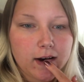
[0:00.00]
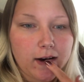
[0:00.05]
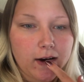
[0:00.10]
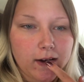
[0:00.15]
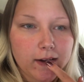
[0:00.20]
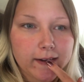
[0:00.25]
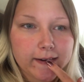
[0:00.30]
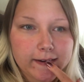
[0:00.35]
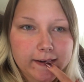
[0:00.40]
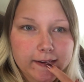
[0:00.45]

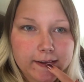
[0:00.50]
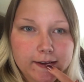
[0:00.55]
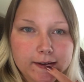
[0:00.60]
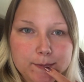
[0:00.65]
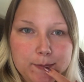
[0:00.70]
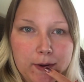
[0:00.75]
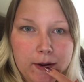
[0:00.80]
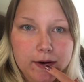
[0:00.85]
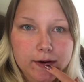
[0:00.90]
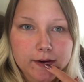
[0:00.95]
all I can think
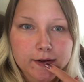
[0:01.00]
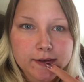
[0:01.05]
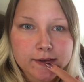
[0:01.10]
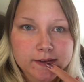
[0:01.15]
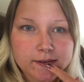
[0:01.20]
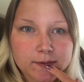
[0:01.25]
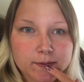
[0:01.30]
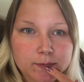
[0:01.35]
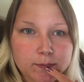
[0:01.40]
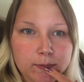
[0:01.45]
about
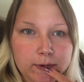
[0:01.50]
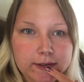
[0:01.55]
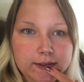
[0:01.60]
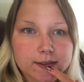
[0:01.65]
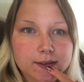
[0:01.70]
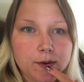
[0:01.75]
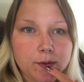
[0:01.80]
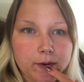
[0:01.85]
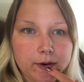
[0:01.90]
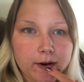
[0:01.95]
is
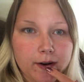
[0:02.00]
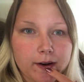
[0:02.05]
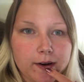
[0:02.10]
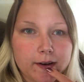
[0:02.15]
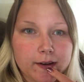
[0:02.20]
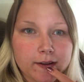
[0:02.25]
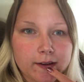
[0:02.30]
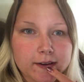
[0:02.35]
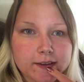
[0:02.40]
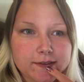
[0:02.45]
what's going on
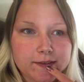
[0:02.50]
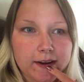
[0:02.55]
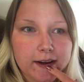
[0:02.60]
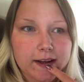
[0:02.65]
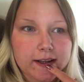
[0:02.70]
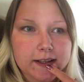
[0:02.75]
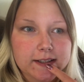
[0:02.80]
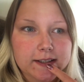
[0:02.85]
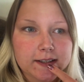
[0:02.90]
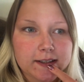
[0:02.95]
in Las
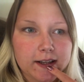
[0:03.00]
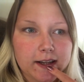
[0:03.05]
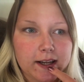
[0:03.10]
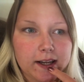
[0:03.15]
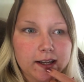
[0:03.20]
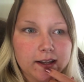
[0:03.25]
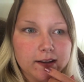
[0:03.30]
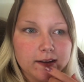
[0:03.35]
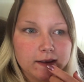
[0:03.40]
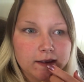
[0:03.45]
Vegas and
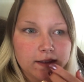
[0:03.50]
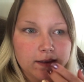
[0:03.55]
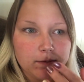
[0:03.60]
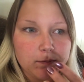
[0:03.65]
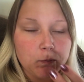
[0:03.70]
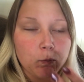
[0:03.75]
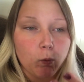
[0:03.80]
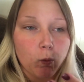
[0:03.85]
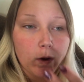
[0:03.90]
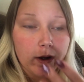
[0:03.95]
like
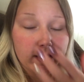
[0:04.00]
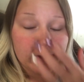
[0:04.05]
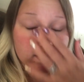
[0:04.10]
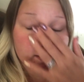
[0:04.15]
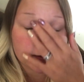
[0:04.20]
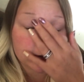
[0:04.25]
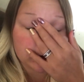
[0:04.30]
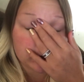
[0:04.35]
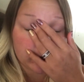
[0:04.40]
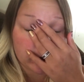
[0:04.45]
what
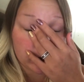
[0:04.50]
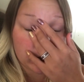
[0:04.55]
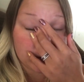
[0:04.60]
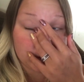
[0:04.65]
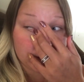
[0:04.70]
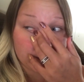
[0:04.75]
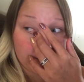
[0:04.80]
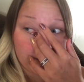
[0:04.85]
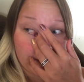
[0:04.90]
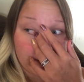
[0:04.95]
is gonna
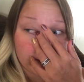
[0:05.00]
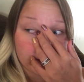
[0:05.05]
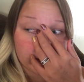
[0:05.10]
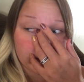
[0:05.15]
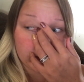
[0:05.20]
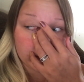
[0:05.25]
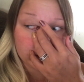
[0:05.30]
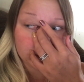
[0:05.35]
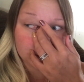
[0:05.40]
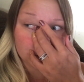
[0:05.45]
come about and
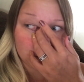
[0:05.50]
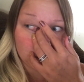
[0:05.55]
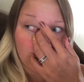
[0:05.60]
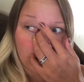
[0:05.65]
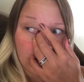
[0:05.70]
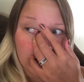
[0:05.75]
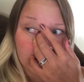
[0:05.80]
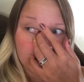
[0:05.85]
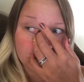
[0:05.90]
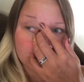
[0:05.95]
like just
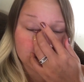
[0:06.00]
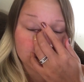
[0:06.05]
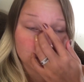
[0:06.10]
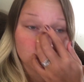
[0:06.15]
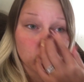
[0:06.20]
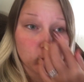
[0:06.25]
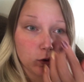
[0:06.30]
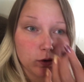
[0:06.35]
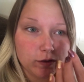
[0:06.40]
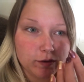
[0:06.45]
why is
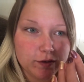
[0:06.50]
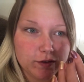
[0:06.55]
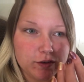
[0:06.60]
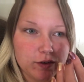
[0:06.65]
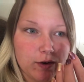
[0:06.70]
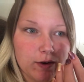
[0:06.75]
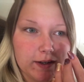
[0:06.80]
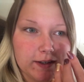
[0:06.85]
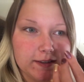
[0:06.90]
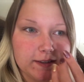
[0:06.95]
this world
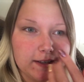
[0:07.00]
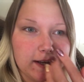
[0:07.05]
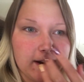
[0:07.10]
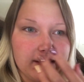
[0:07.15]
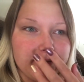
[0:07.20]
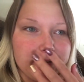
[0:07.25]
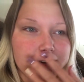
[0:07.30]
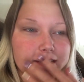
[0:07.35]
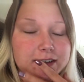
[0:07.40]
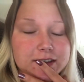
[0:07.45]
so
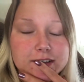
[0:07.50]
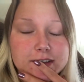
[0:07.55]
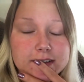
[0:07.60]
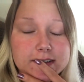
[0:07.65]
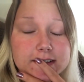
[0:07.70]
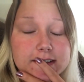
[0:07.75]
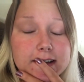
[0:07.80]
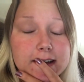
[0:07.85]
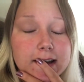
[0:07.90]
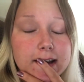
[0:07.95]
unsafe, and it's
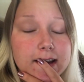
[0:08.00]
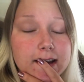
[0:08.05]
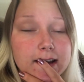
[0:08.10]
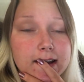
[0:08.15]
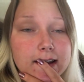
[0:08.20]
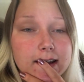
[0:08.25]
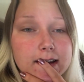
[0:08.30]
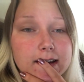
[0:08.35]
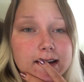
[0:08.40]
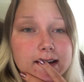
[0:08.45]
just,
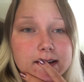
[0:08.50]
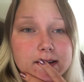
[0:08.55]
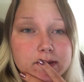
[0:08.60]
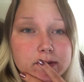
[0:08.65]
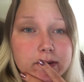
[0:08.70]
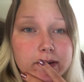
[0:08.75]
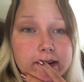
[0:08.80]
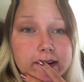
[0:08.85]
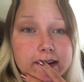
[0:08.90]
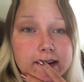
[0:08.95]

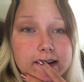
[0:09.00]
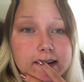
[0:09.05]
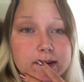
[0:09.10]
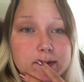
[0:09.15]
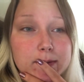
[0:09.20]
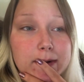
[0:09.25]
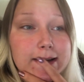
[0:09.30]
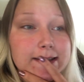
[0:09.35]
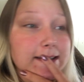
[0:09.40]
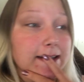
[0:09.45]
it's really
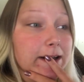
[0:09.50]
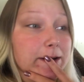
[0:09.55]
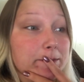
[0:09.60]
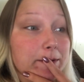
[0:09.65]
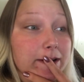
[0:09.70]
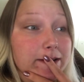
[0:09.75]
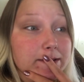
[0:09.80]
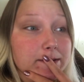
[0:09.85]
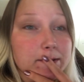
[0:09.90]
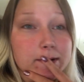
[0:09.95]
depressing and
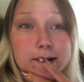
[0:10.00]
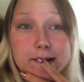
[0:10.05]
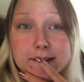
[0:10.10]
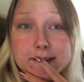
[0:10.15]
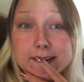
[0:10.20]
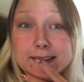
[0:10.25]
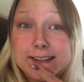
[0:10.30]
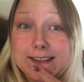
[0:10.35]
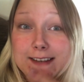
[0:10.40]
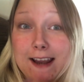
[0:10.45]
it makes me want to
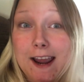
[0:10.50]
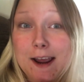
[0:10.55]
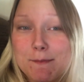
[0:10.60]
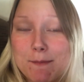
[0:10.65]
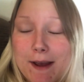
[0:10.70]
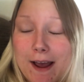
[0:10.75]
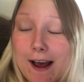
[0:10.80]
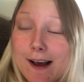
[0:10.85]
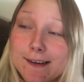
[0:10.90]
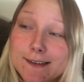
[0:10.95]
just stay in
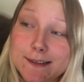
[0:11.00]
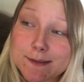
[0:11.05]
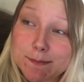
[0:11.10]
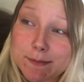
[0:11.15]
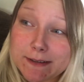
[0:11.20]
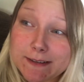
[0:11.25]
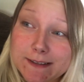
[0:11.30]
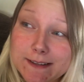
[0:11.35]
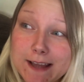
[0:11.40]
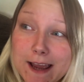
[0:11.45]
my house and
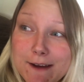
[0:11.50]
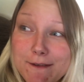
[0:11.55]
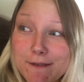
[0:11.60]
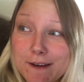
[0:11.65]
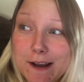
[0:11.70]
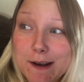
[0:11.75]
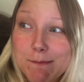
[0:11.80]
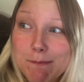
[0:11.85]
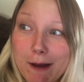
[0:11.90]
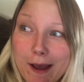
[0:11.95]
be safe
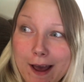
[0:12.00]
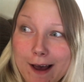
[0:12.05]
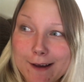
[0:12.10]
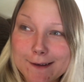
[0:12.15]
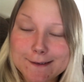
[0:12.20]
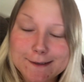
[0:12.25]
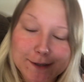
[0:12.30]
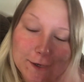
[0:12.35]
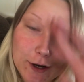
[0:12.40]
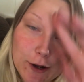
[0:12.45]
in my
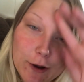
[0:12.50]
house, you